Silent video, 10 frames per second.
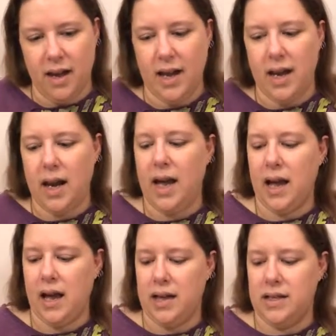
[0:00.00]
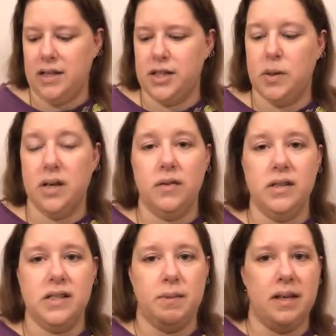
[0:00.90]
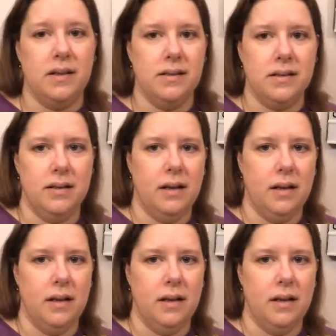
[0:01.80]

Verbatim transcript: it has three different speeds.